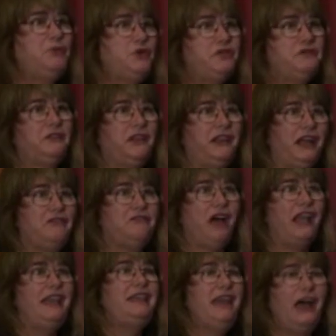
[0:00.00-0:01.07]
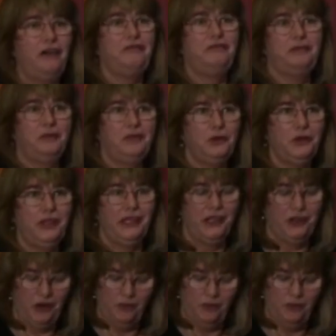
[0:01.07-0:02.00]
beautiful and I, I love looking at